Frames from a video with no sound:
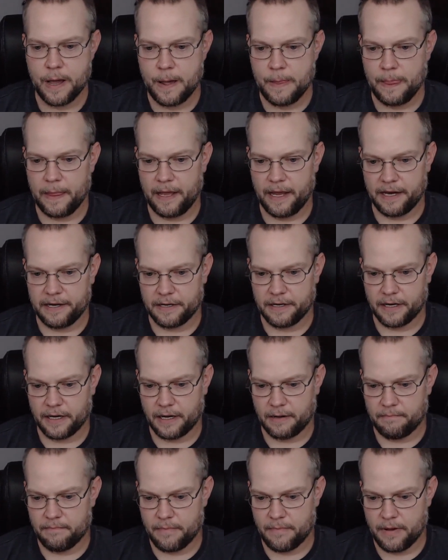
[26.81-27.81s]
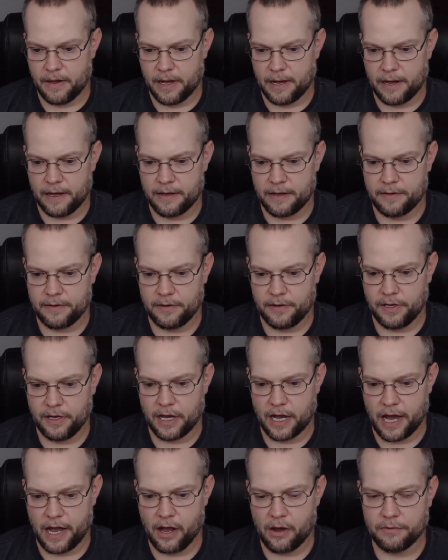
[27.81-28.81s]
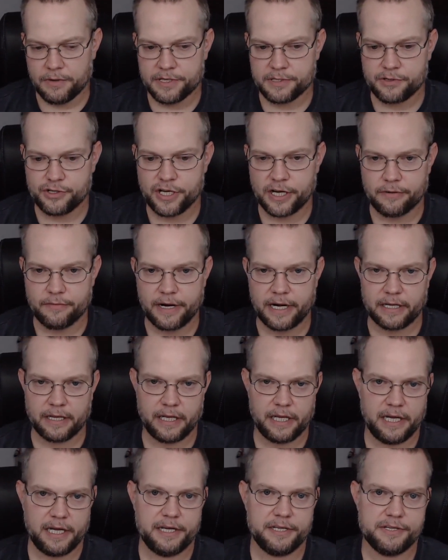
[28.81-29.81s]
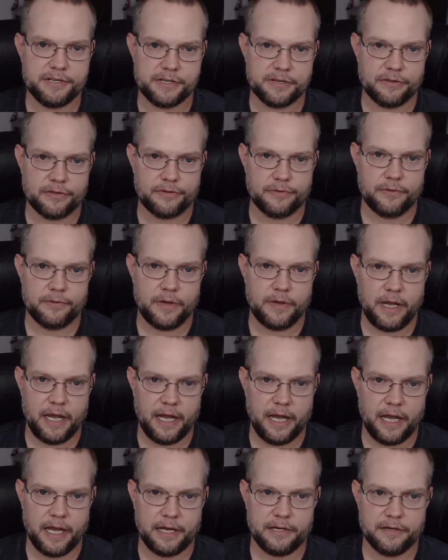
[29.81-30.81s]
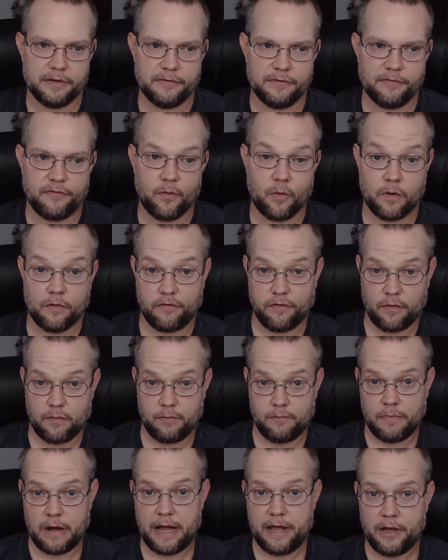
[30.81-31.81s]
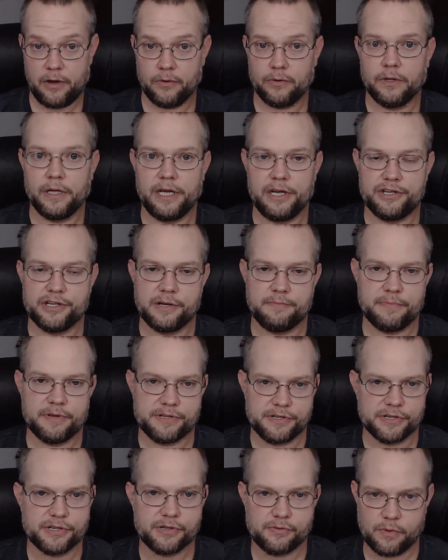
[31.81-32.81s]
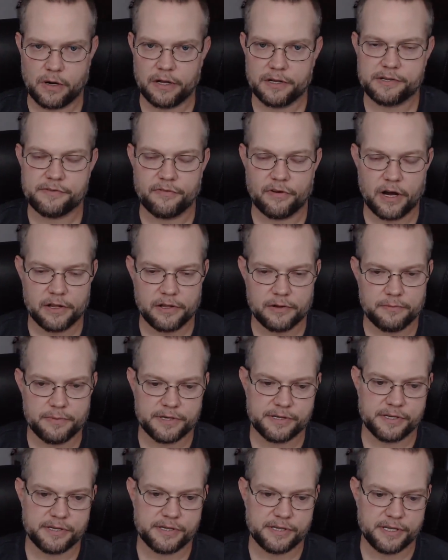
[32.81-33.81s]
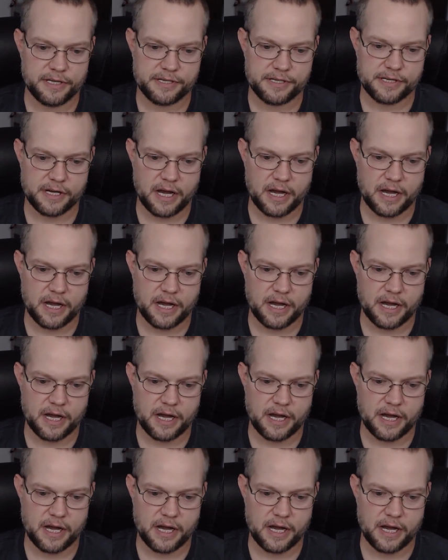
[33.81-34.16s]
And I always generated leads and for my own lead gen business as well as for other businesses